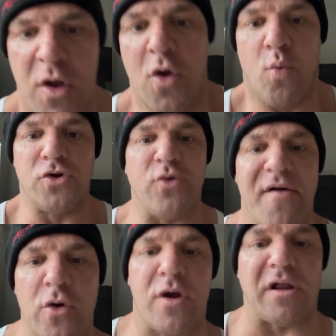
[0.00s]
Would you ever
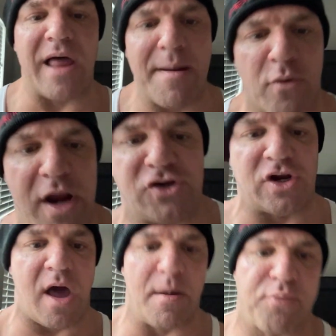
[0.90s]
do a collaboration on a